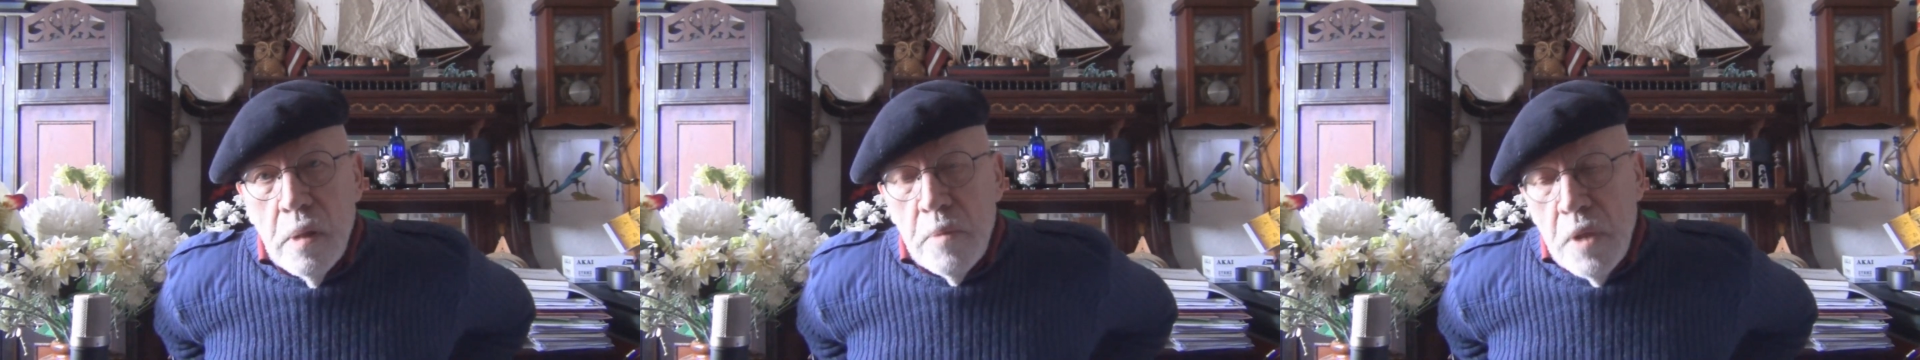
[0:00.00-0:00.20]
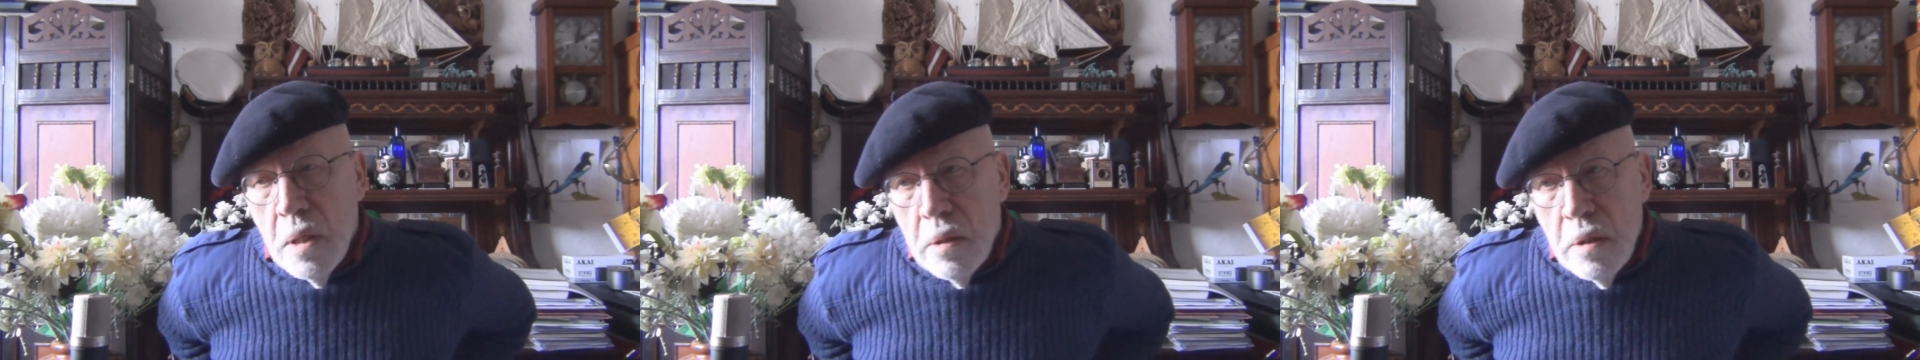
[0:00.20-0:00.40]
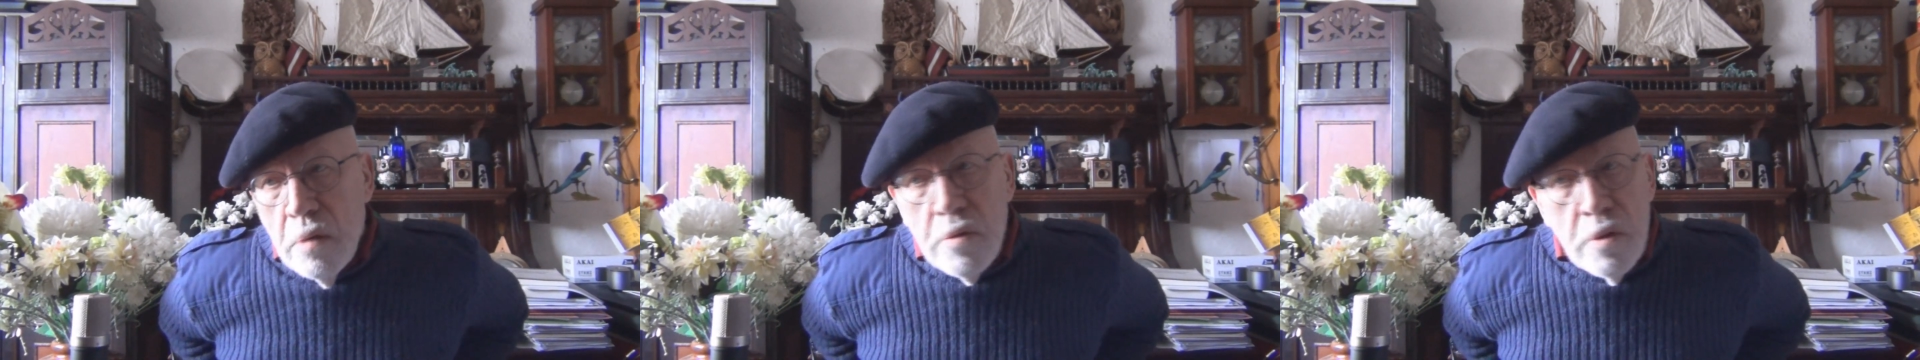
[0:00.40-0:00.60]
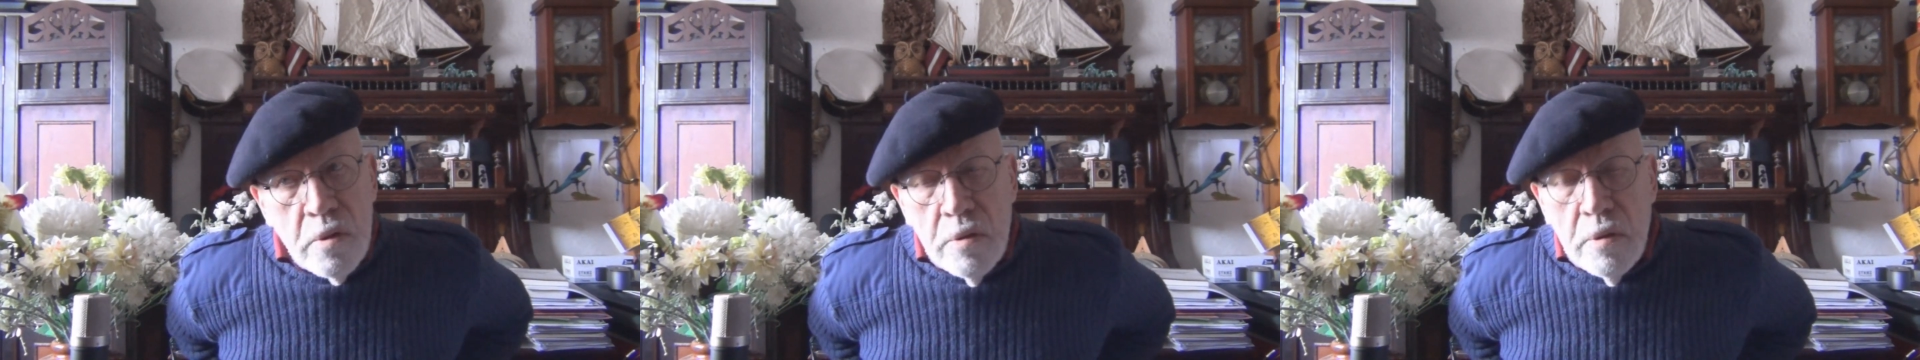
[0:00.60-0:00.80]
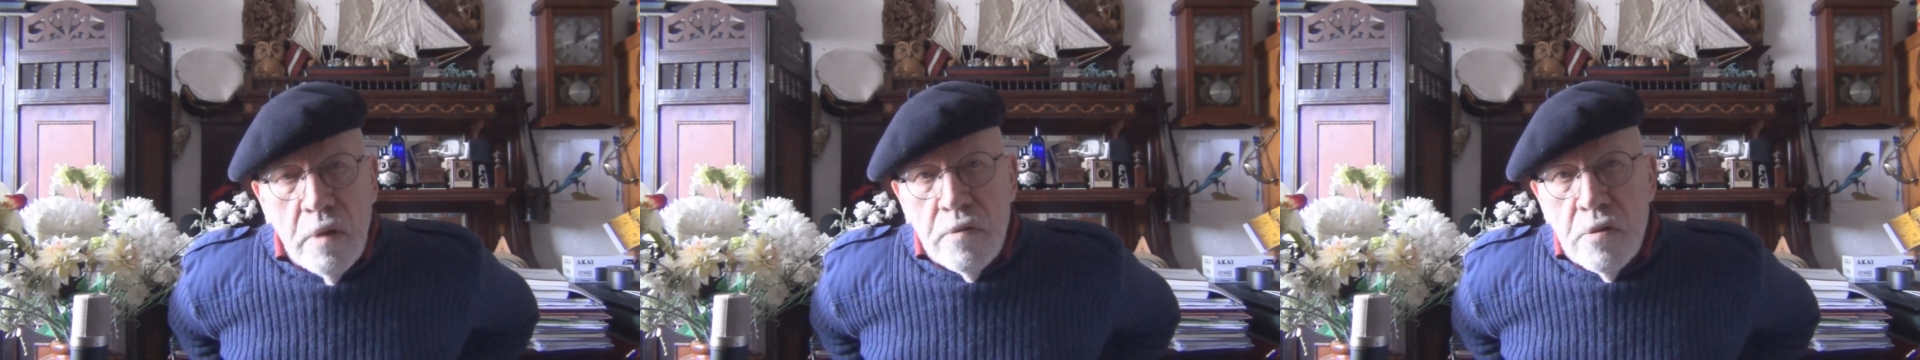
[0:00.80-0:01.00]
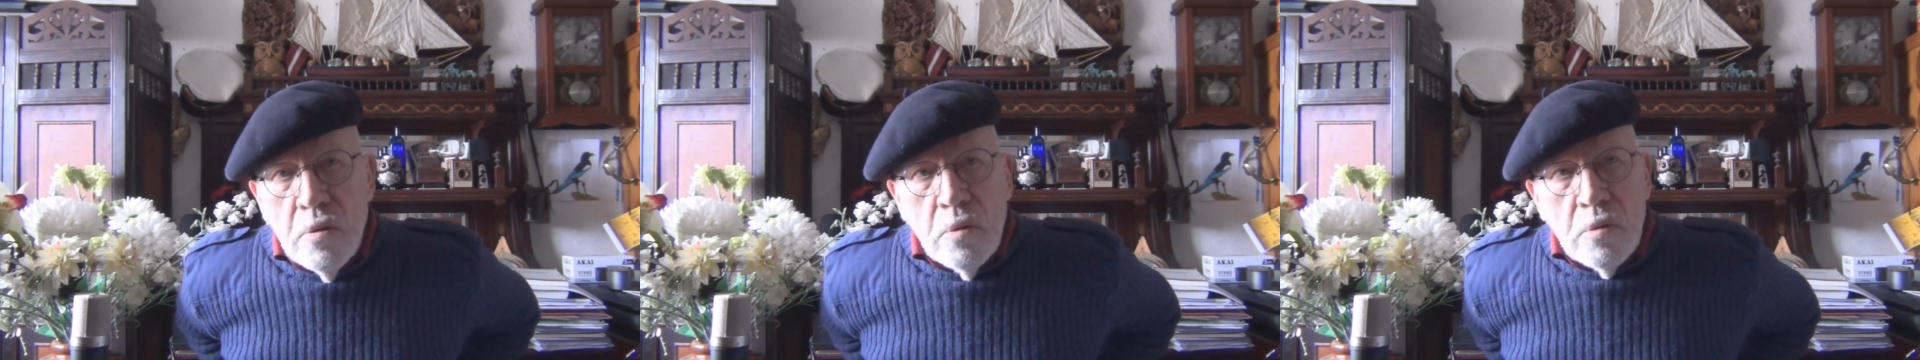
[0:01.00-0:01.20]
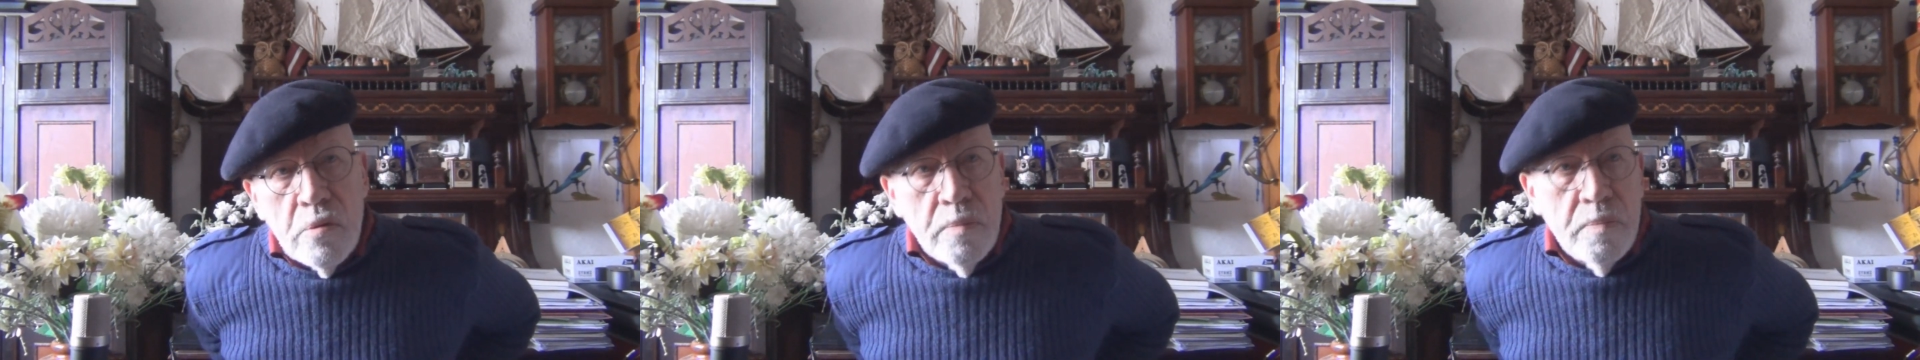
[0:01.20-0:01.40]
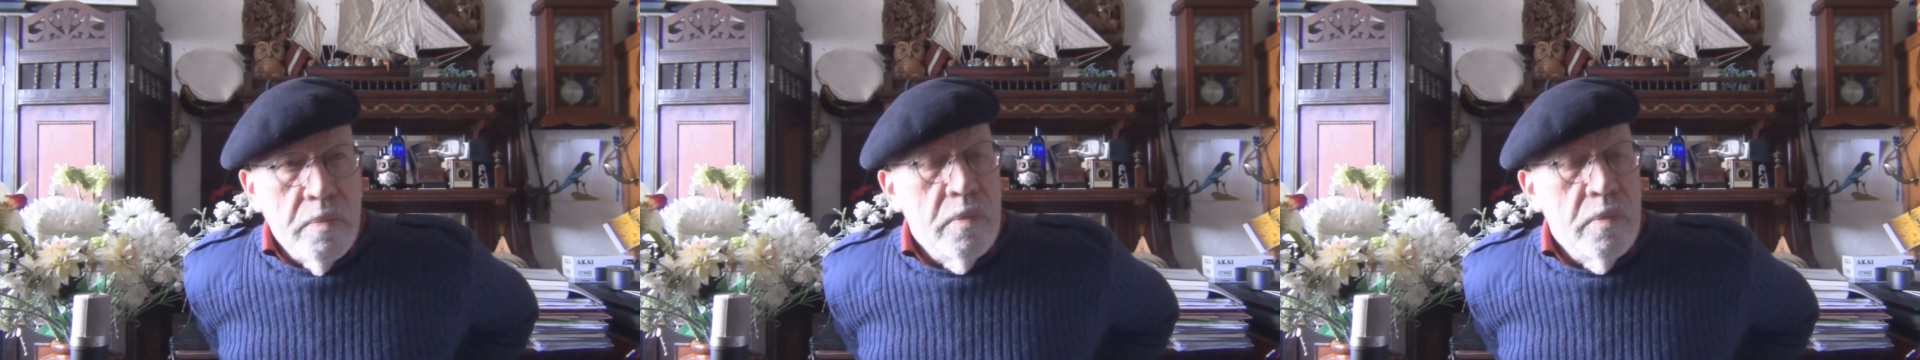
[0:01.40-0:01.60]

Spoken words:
I mean, I know this because I've talked